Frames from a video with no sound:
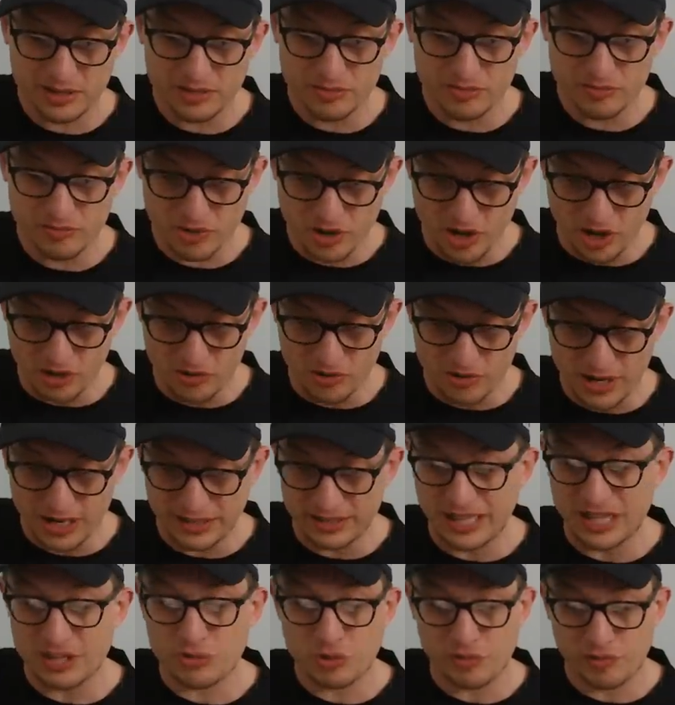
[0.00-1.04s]
No. And
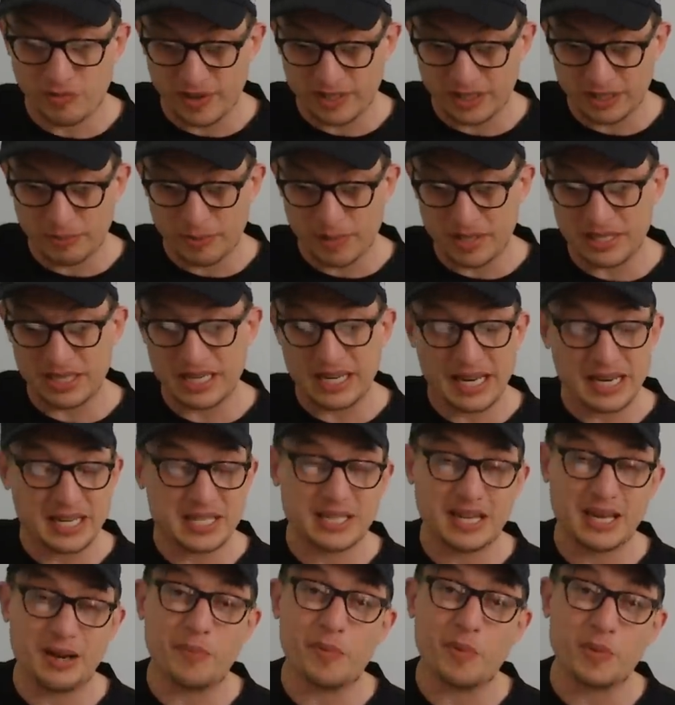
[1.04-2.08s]
that's reflected by the next
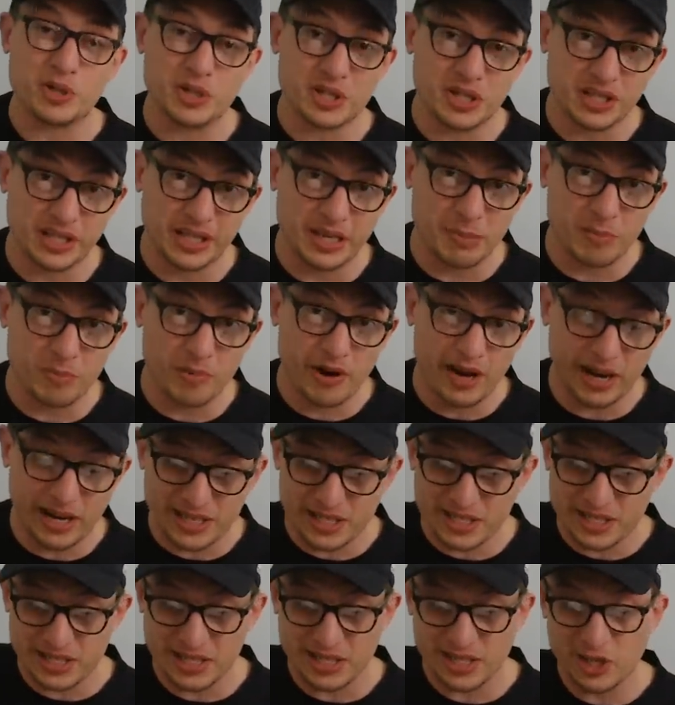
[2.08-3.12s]
step, which is clean
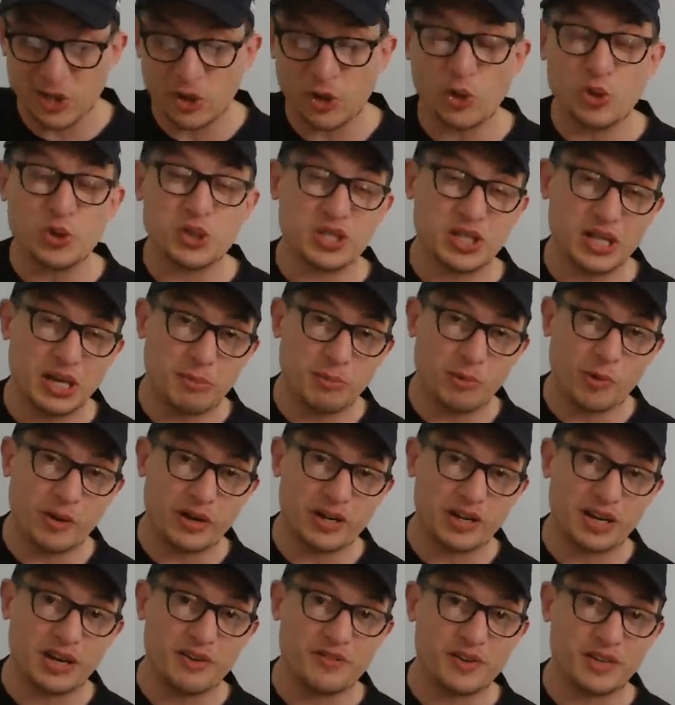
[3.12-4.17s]
breaks. Who's your number 1
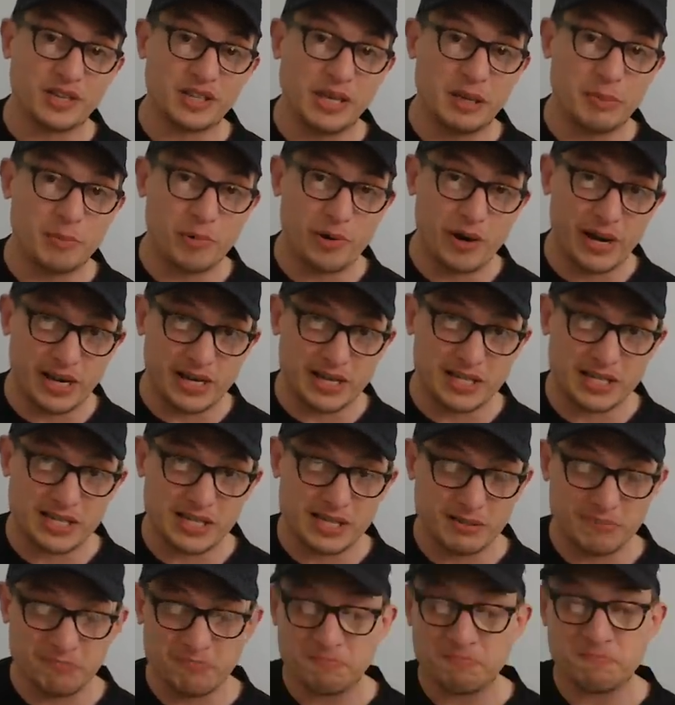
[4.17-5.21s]
guy for clean breaks?
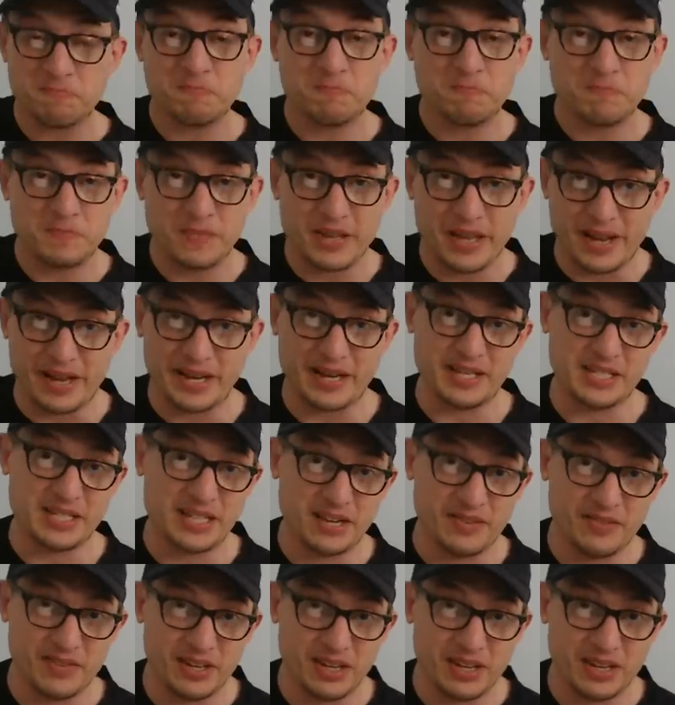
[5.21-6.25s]
Ari
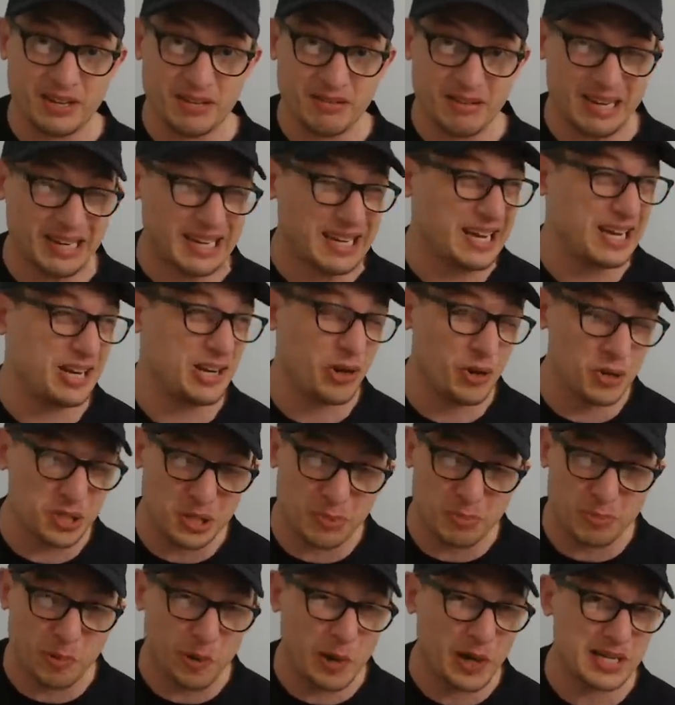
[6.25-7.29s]
Savia. Again, no
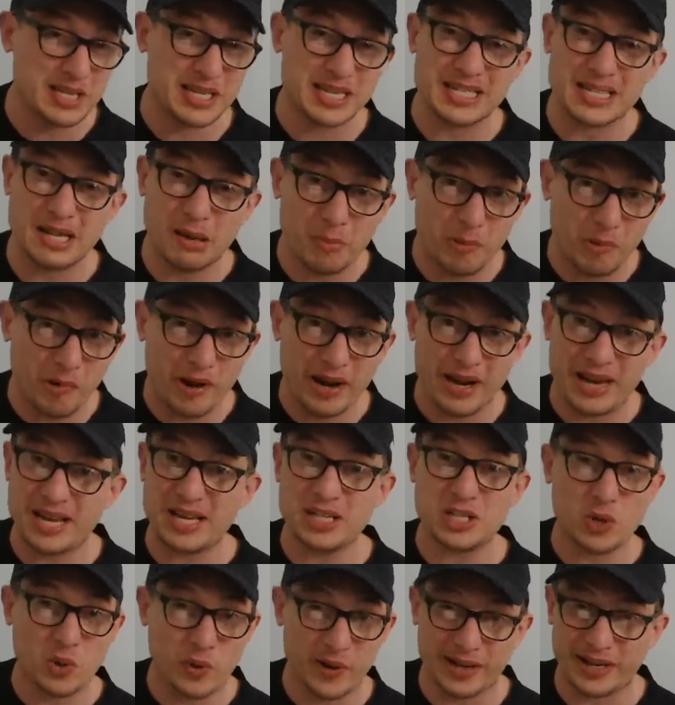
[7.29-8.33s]
surprise, he's number 8, he's
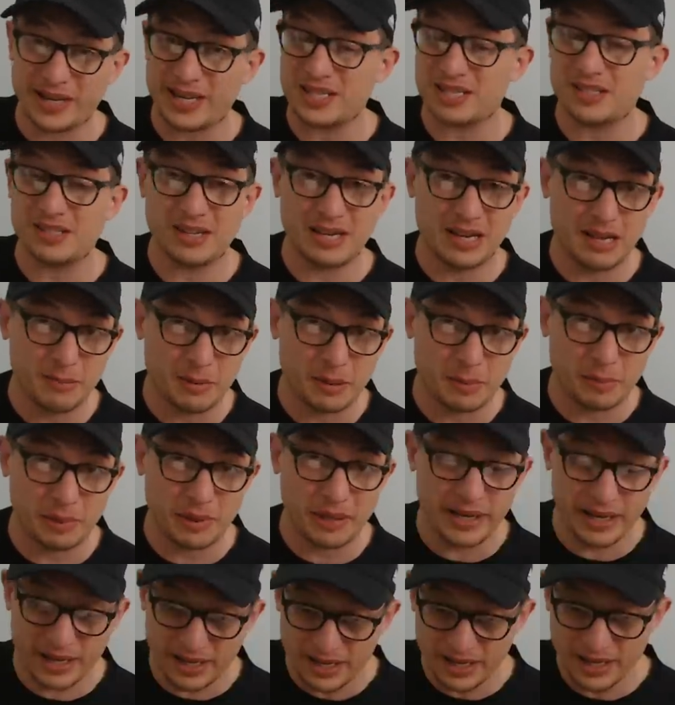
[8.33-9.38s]
quick, he's a dynamic
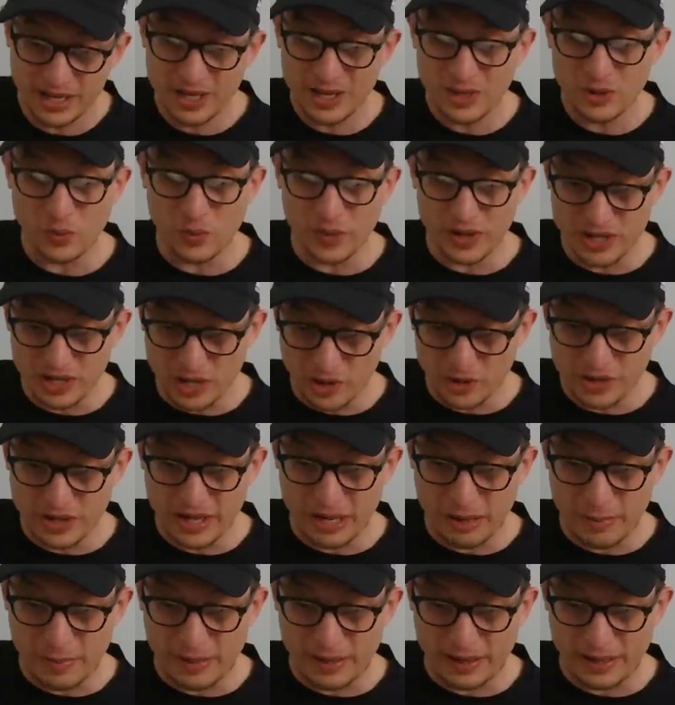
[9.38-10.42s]
player. We know that
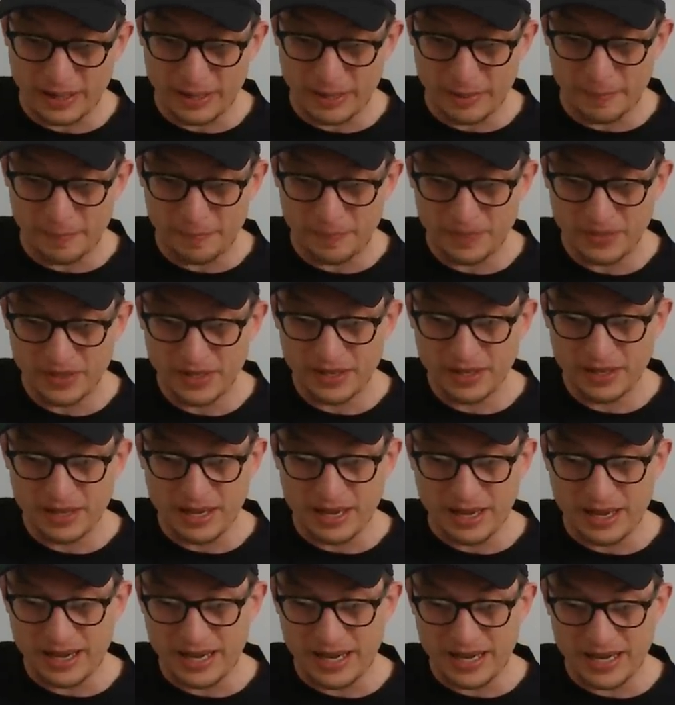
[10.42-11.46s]
about him.
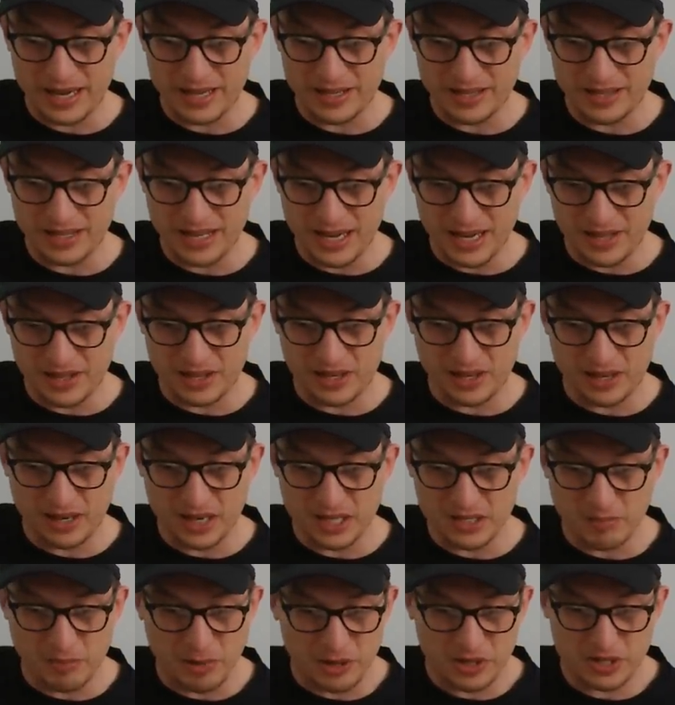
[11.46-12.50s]
The other guys,
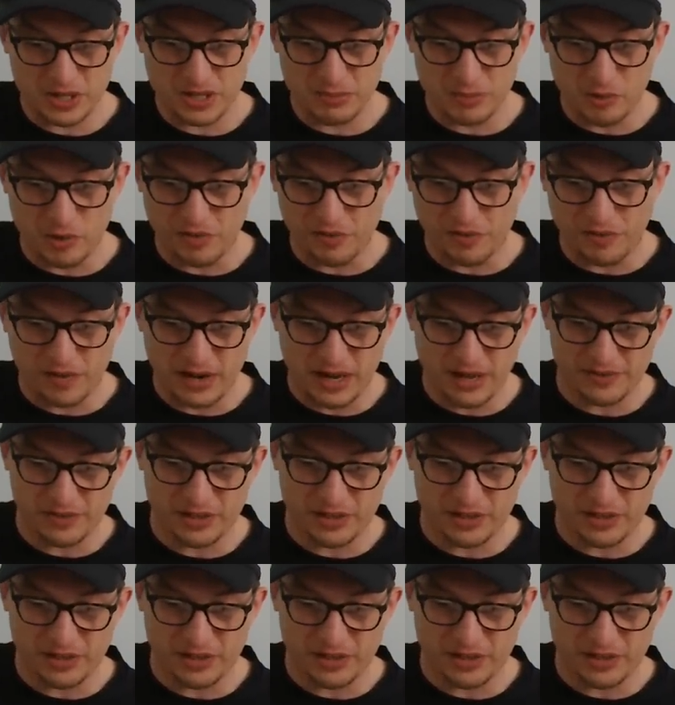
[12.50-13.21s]
most of them are on 5.